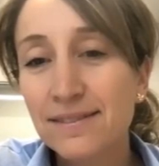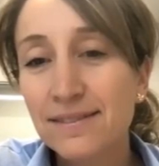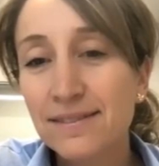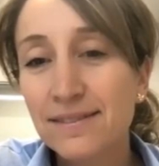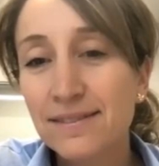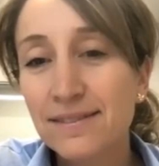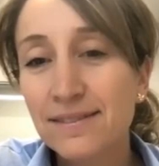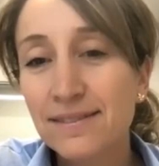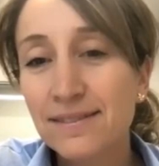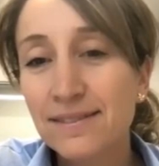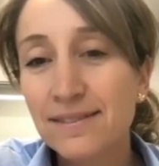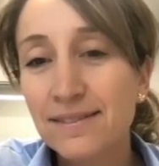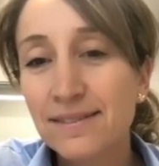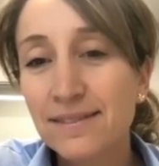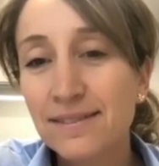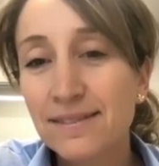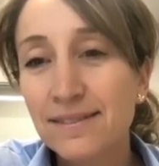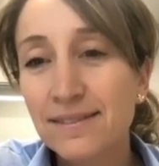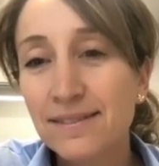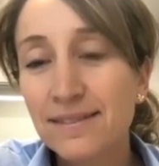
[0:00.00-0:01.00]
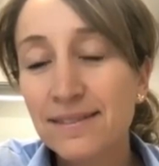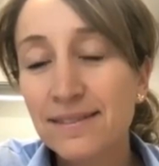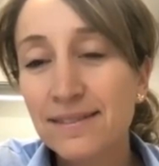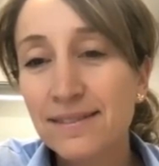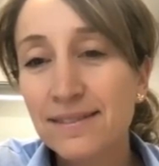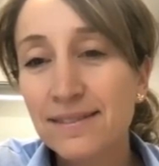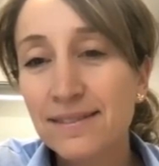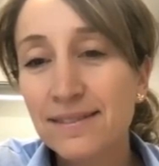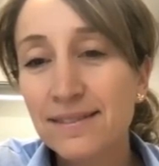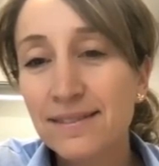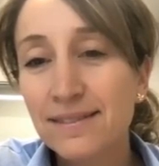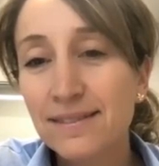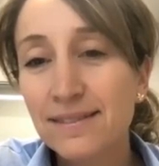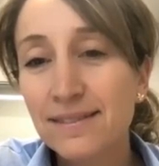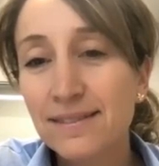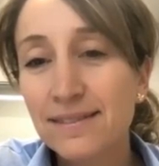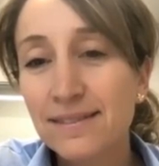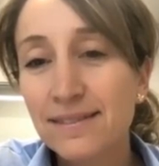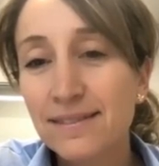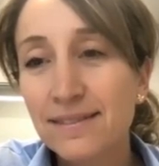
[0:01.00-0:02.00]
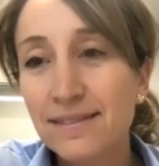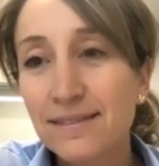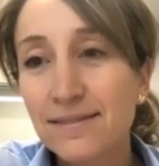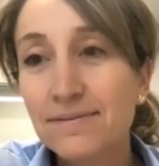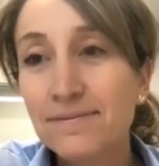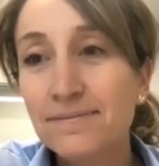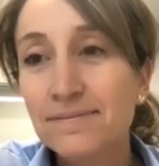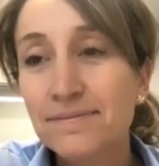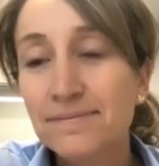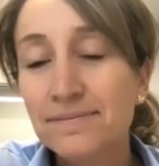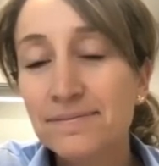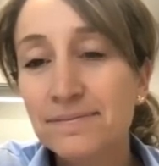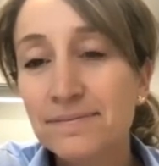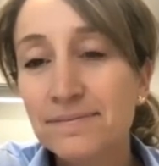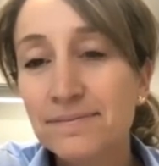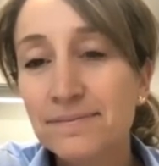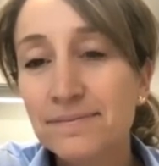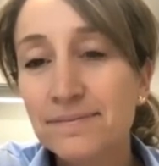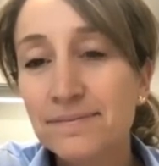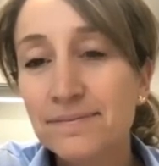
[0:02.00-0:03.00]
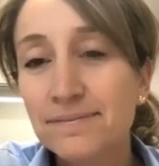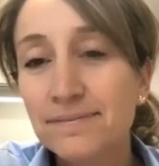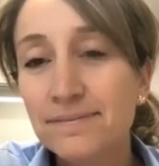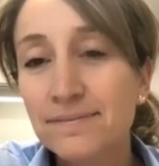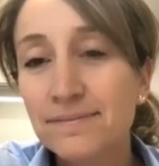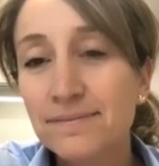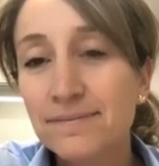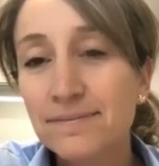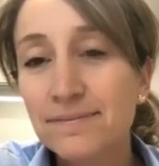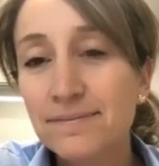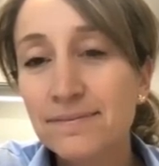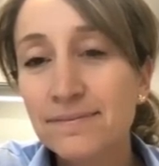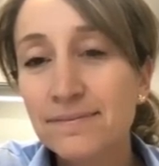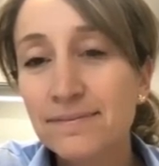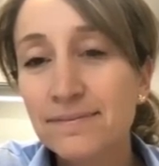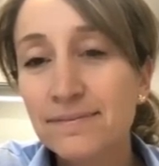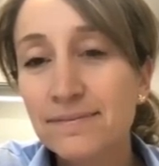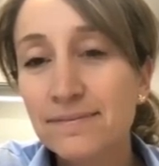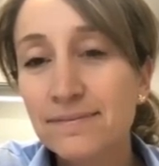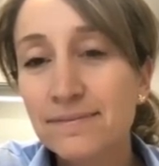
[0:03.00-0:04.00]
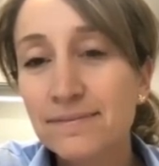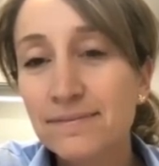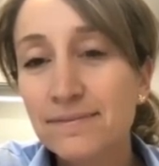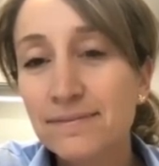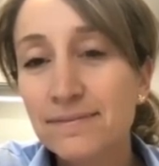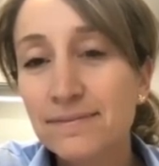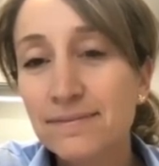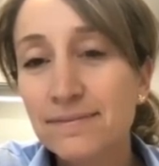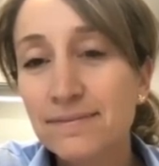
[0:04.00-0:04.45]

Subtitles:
This person isn't speaking.